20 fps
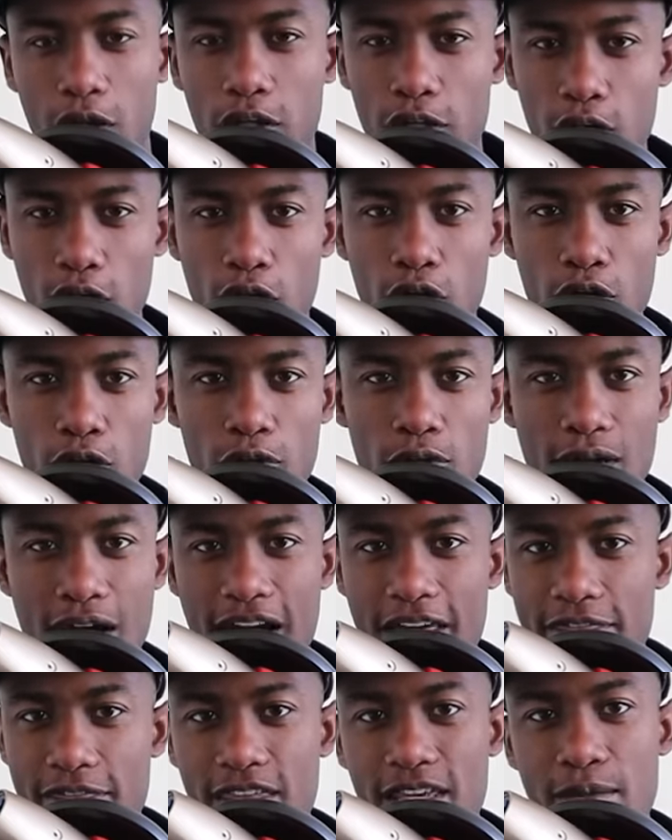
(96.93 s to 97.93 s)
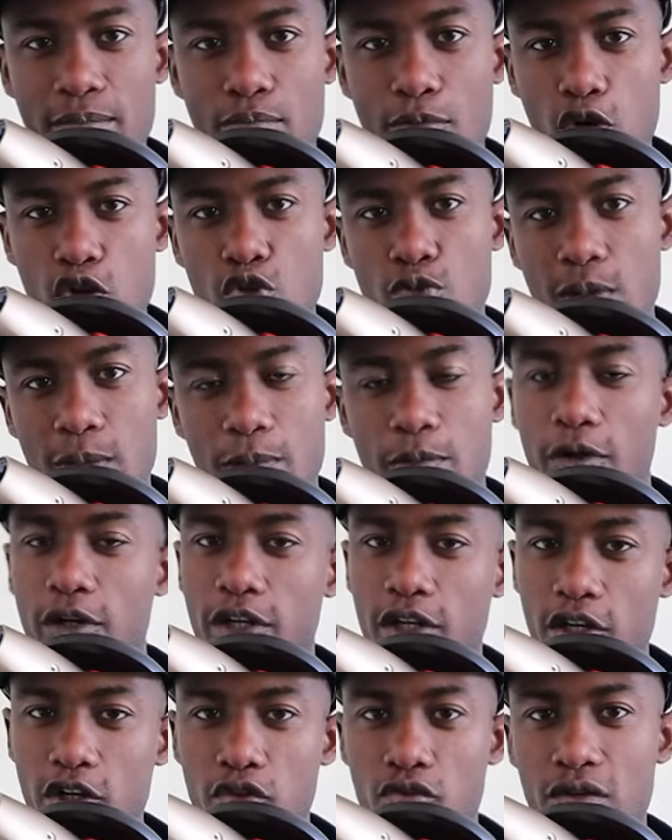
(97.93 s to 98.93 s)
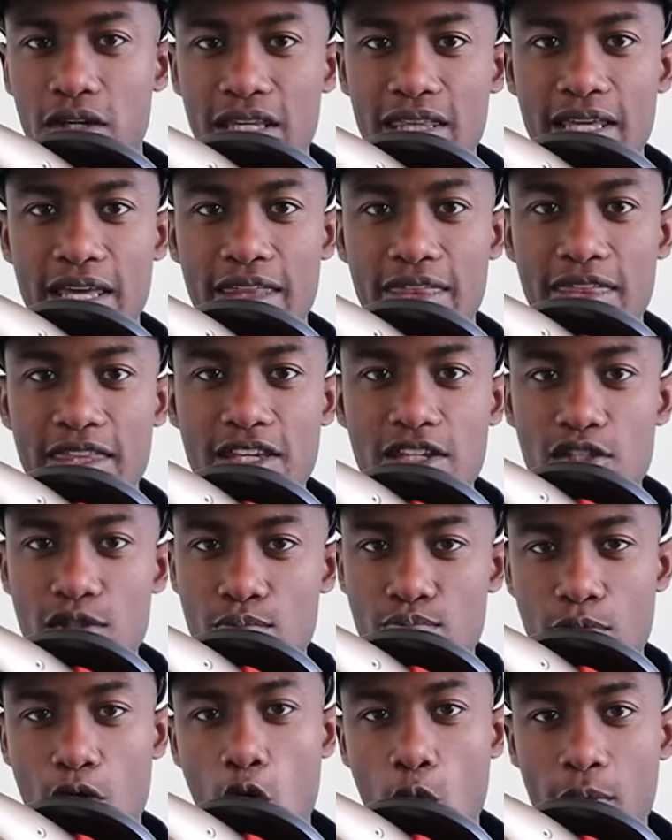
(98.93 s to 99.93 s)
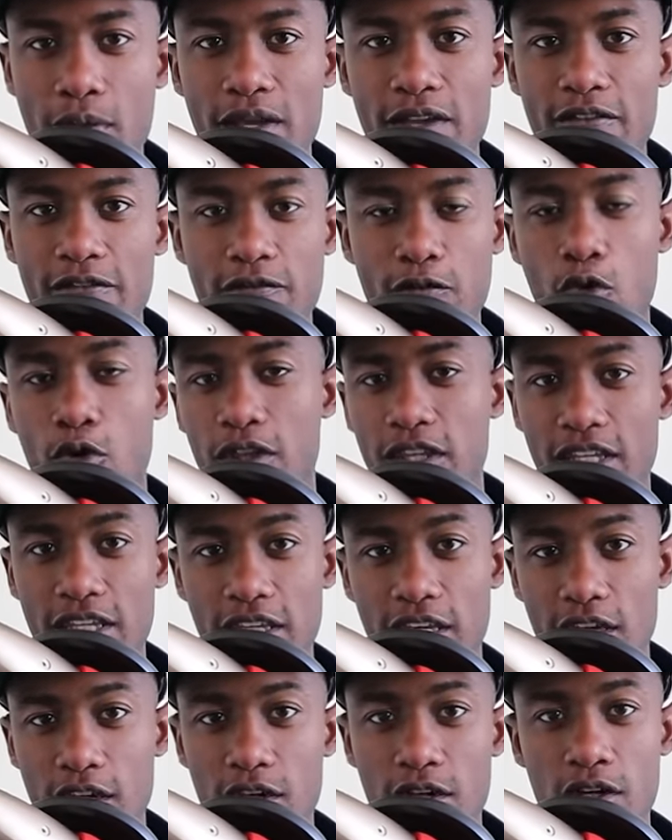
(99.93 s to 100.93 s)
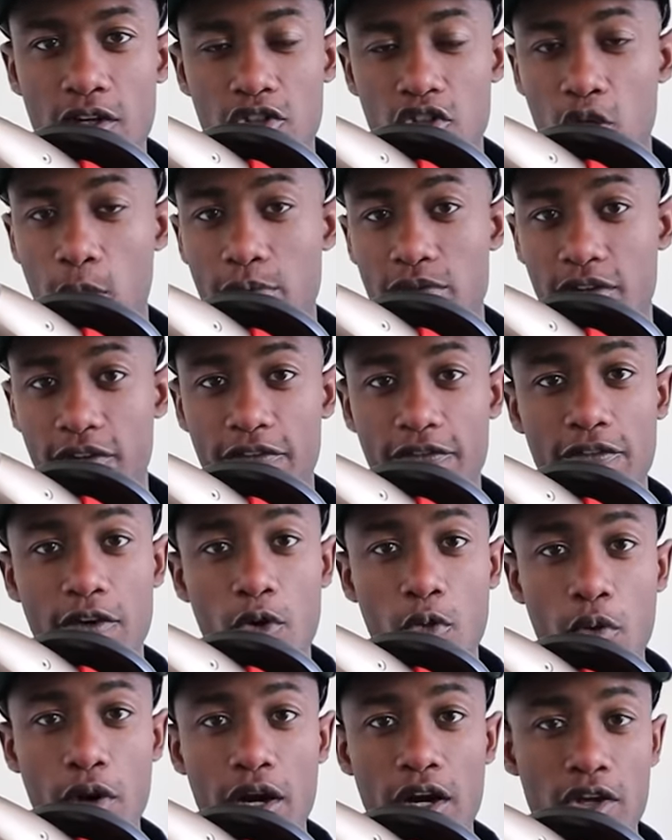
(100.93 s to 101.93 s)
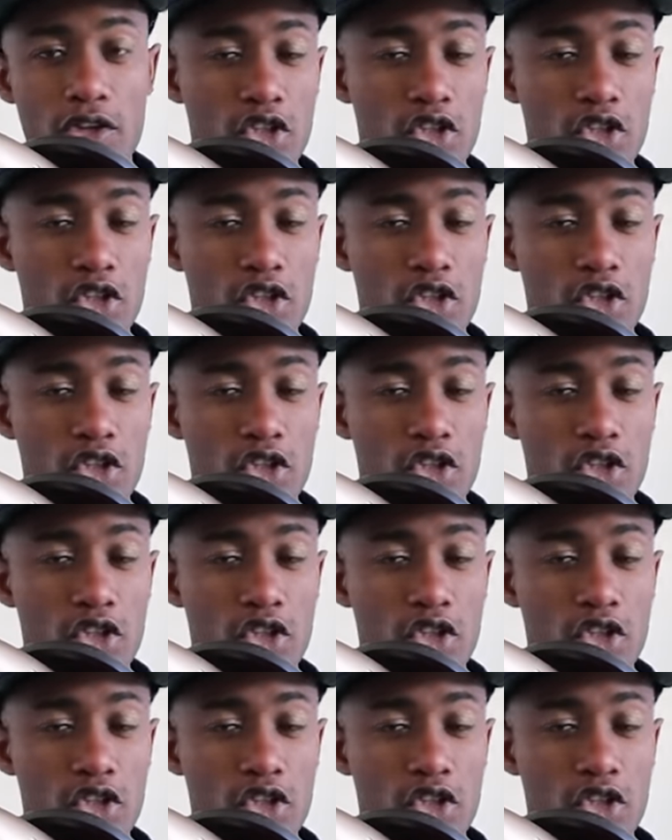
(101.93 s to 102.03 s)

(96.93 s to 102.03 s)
all in all, I think most people can agree that this moment for the year in terms of footwear,